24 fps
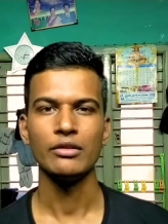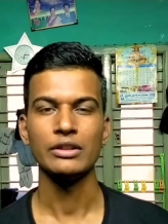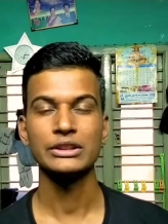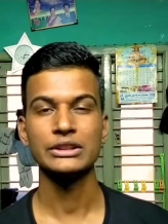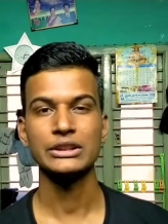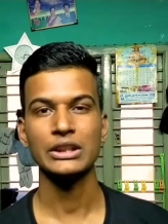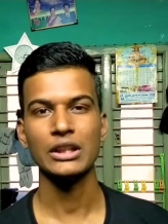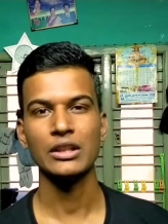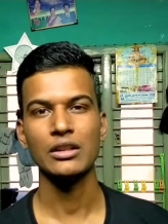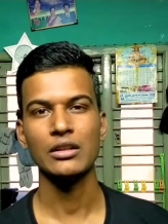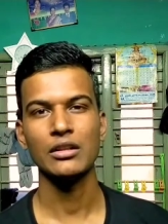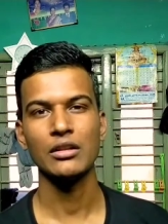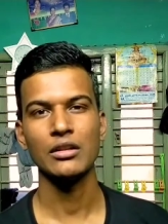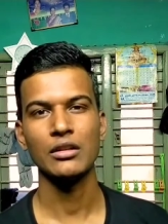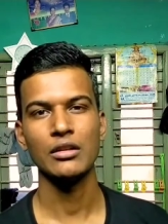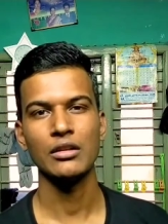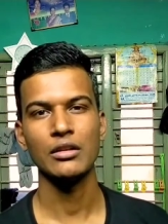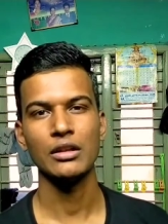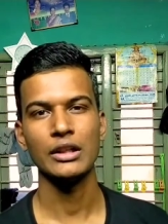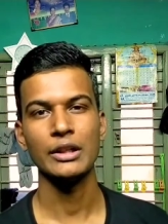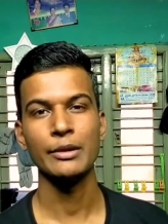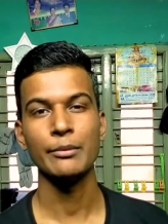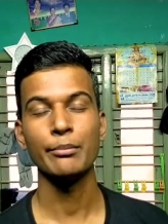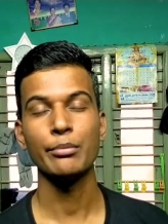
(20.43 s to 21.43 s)
which
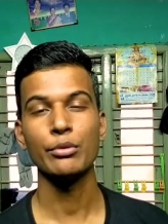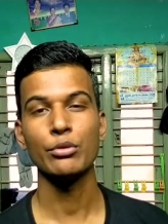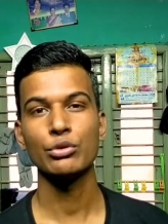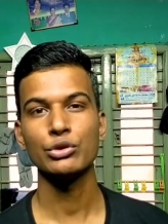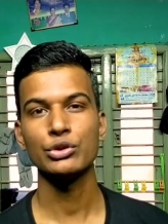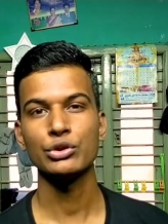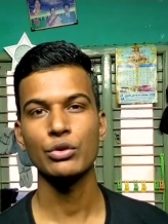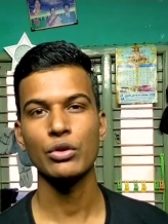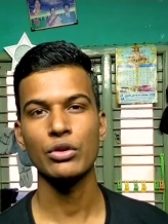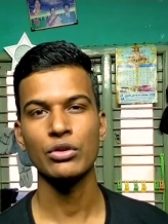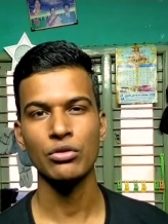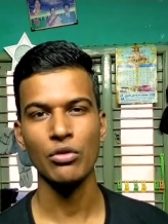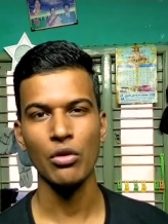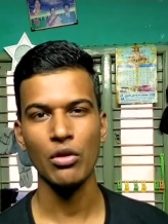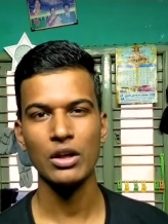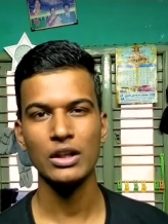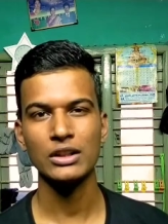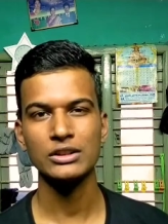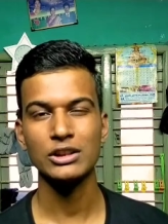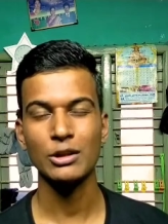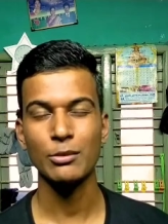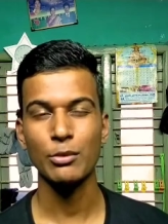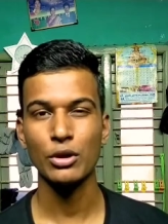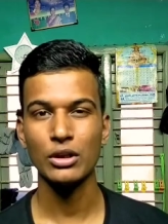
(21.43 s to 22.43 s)
uh, improves your
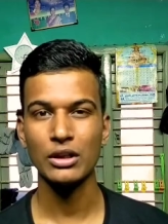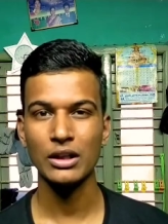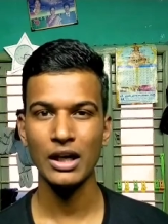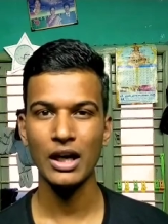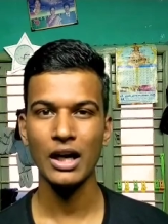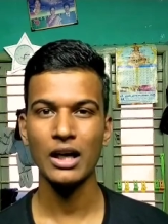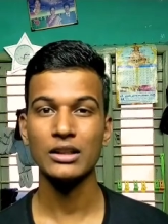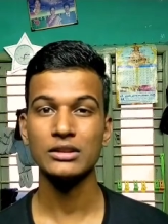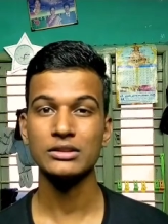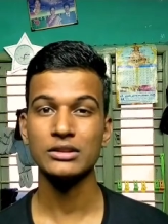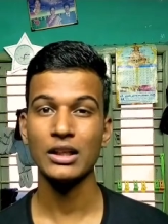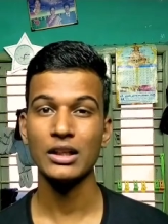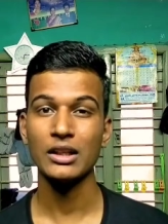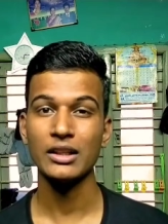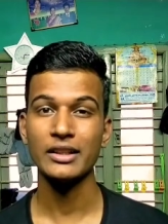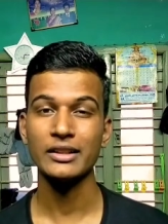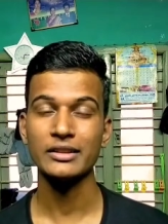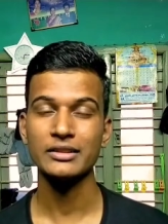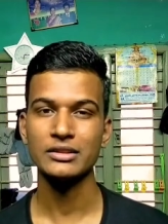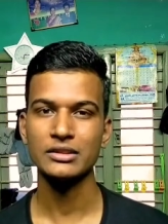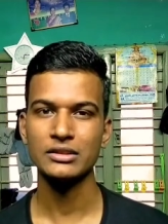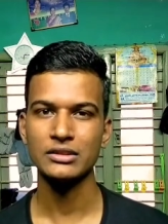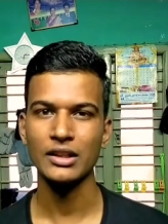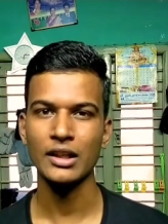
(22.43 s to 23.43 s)
knowledge about cars
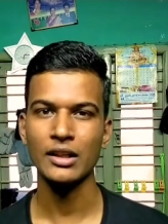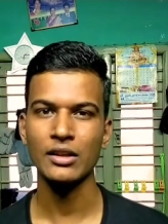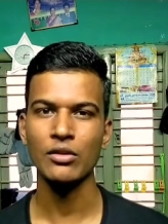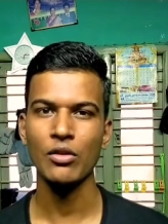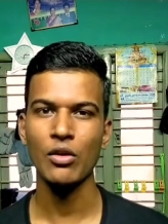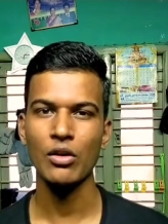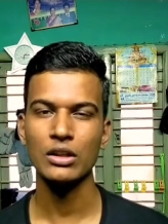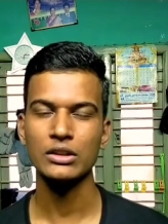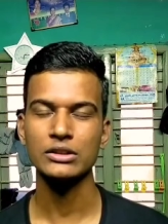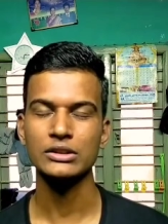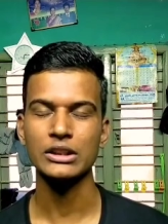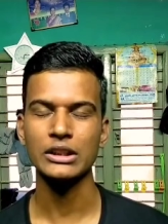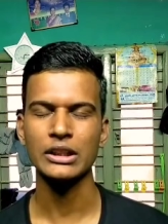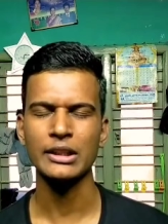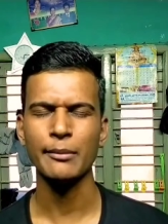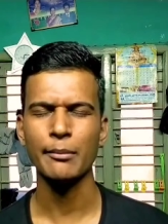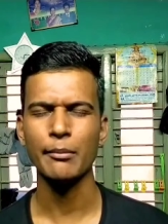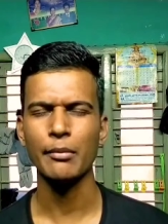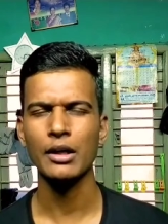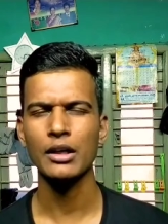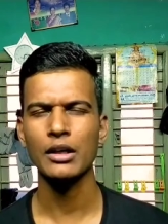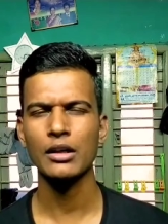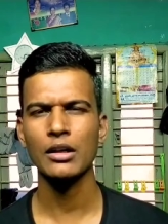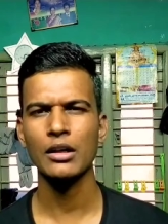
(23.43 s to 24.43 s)
and its technology,
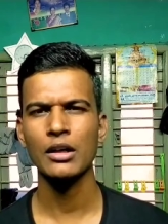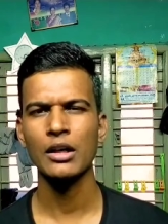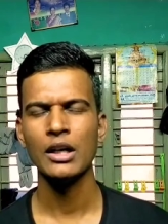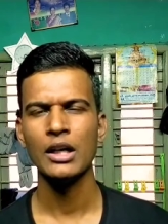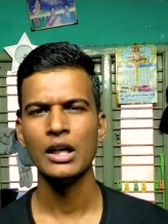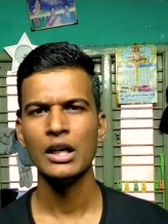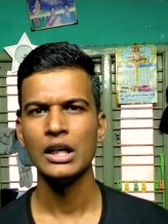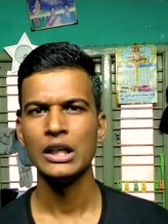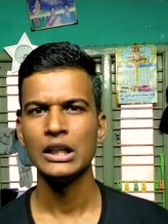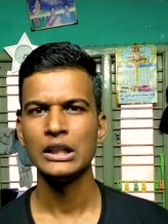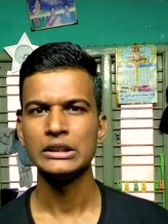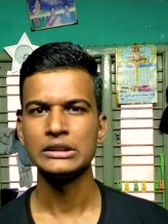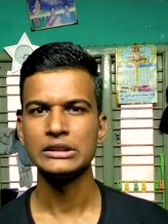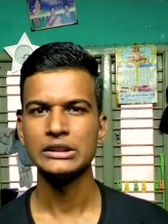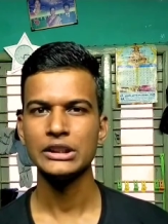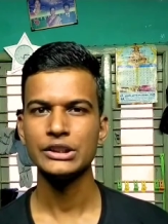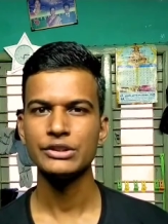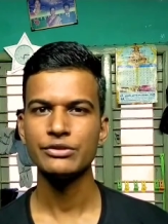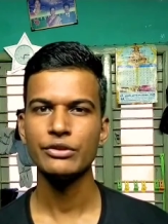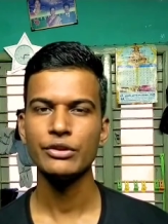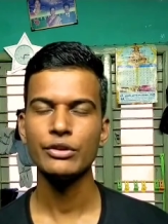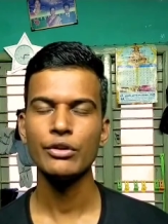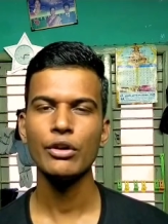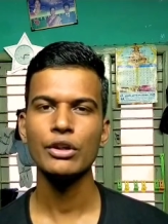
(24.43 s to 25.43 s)
but
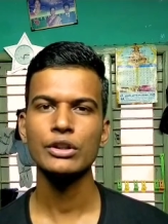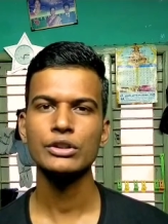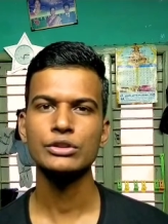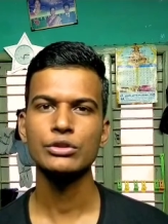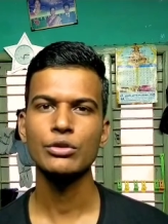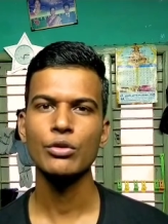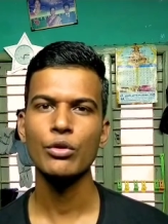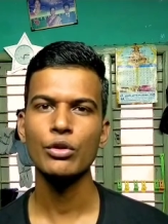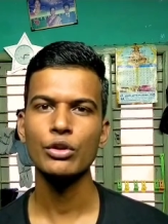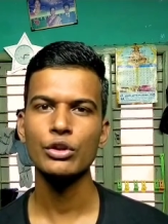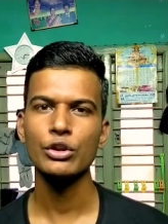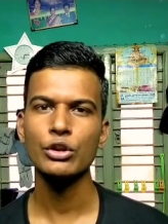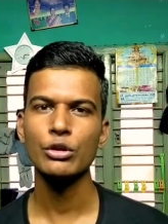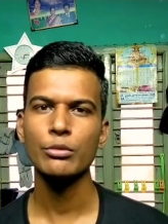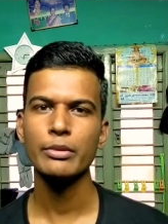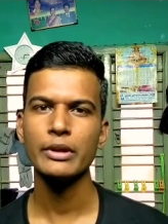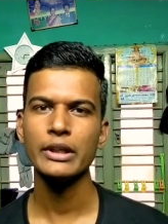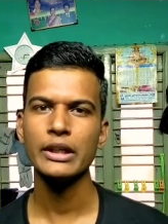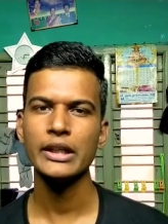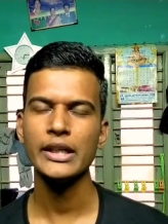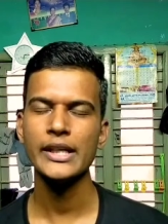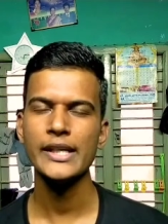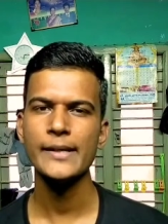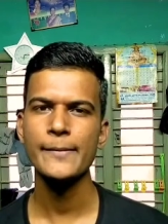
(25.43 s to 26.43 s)
this video is going to
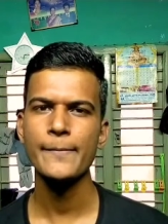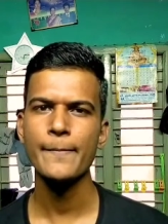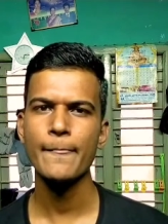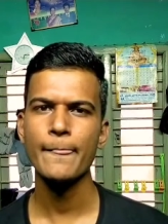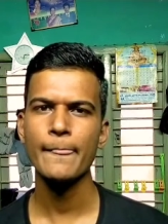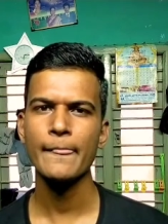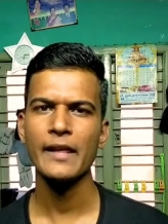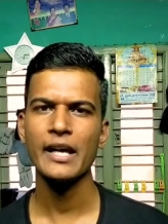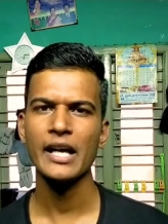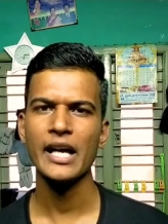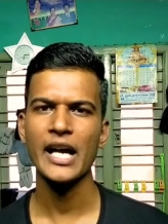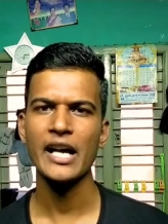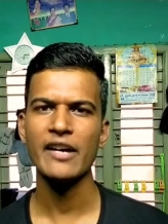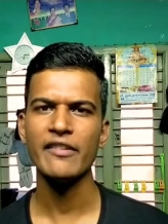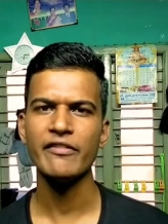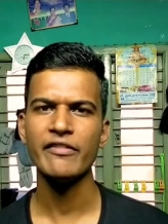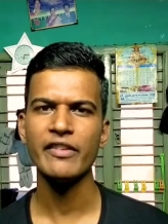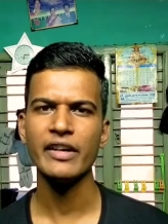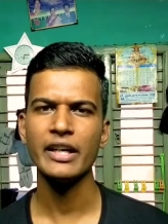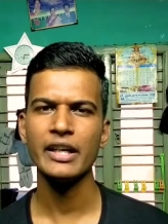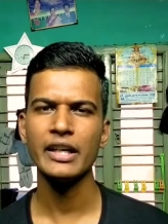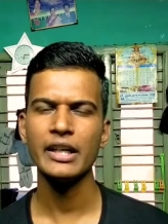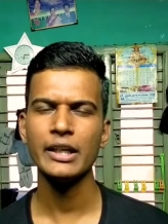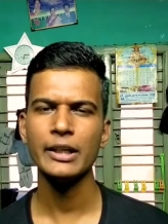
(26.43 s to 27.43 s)
be a
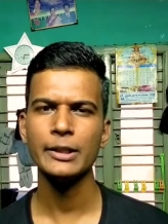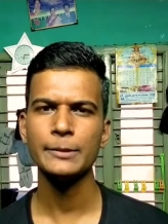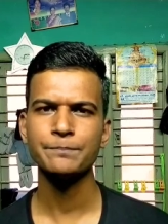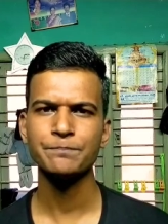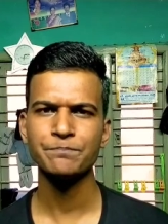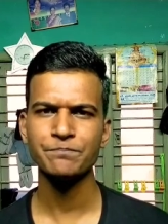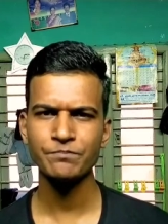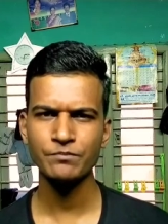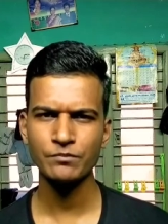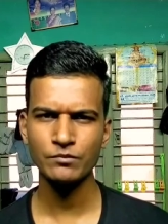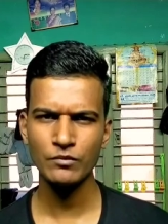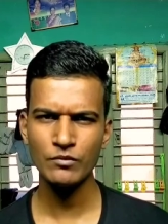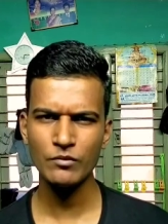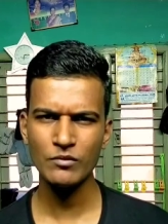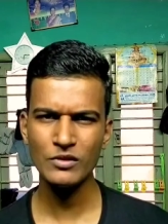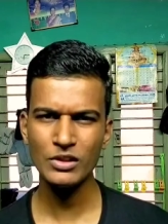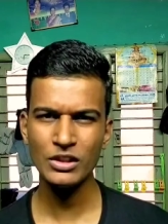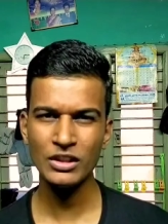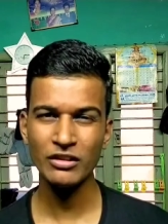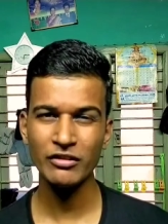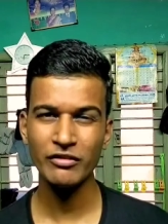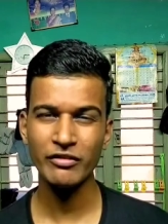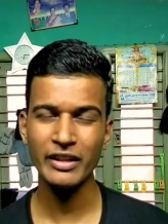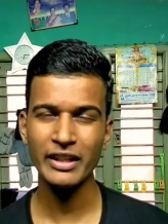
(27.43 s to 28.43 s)
very
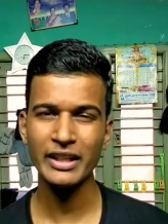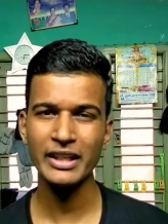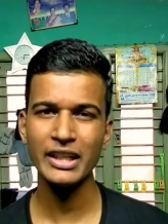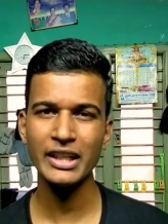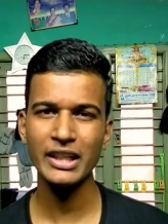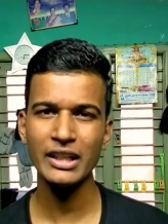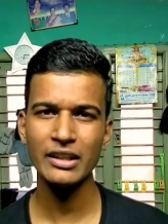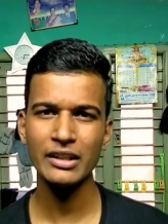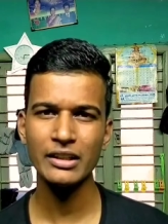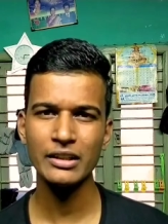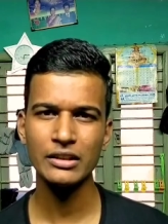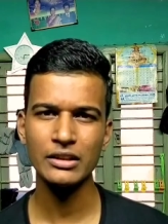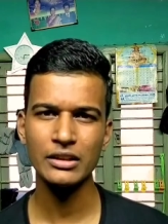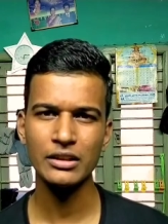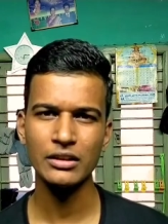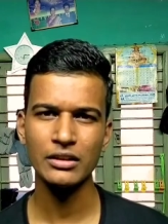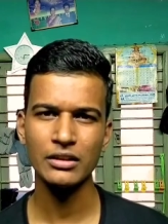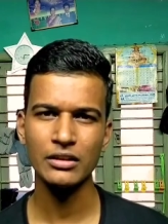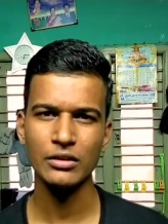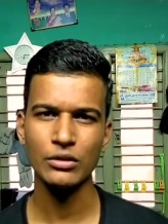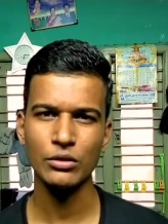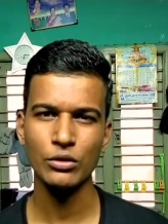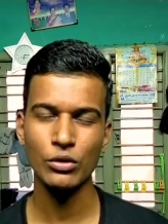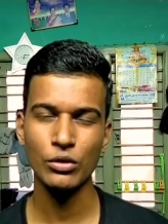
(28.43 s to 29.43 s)
very
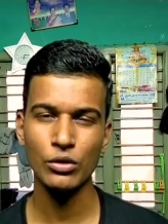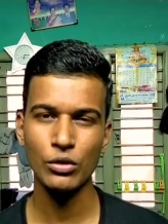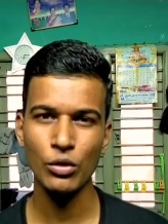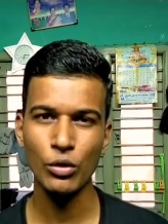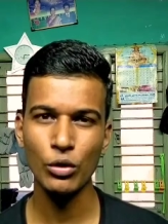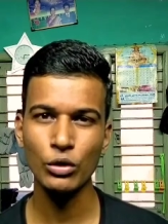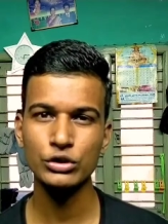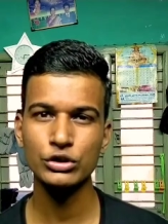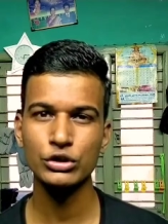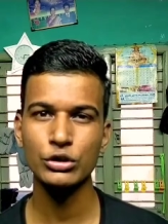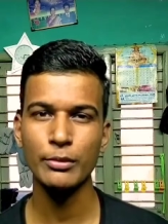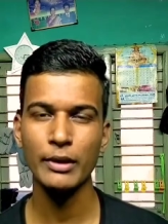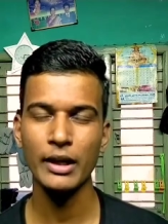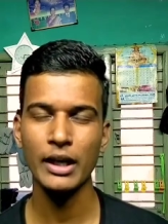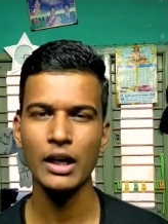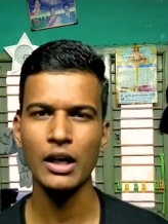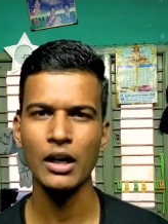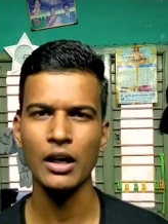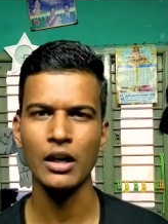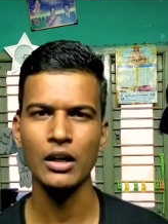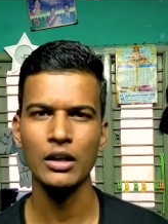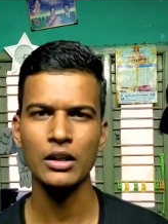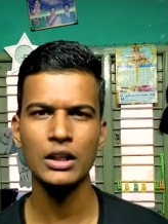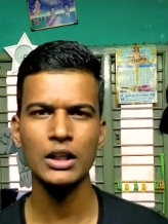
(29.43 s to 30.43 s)
uh, close to my
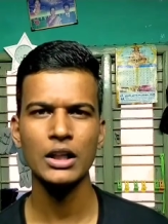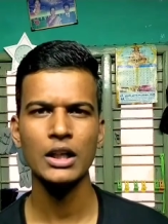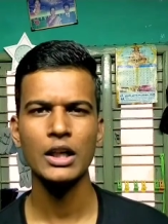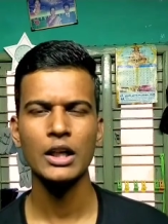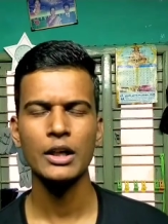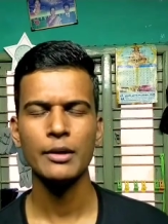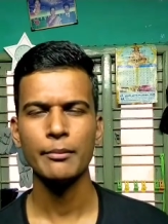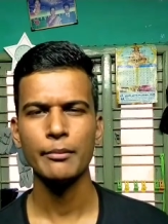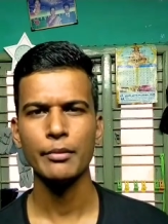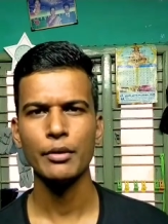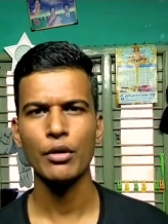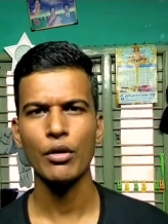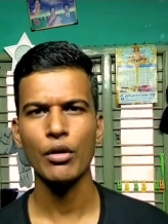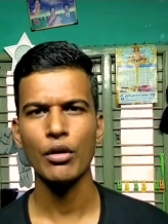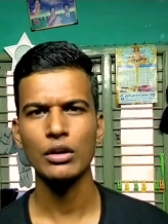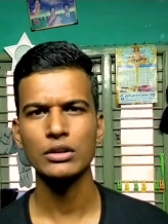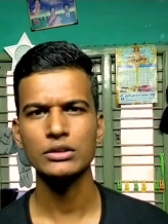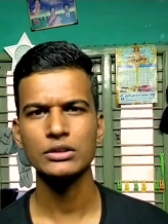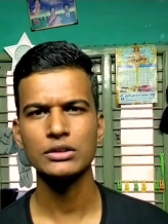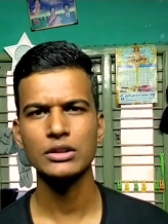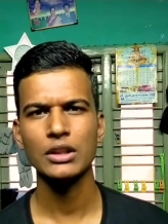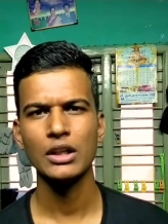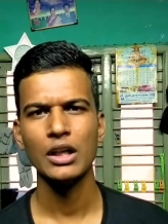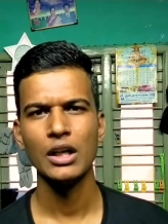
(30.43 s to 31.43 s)
heart
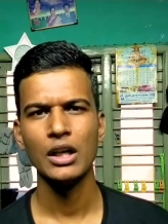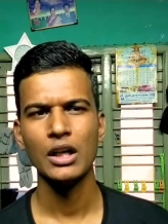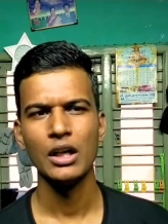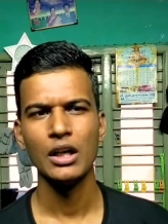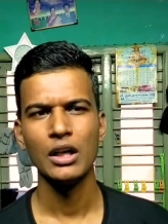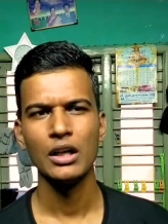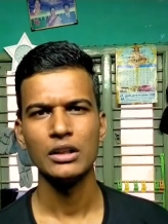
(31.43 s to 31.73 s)
because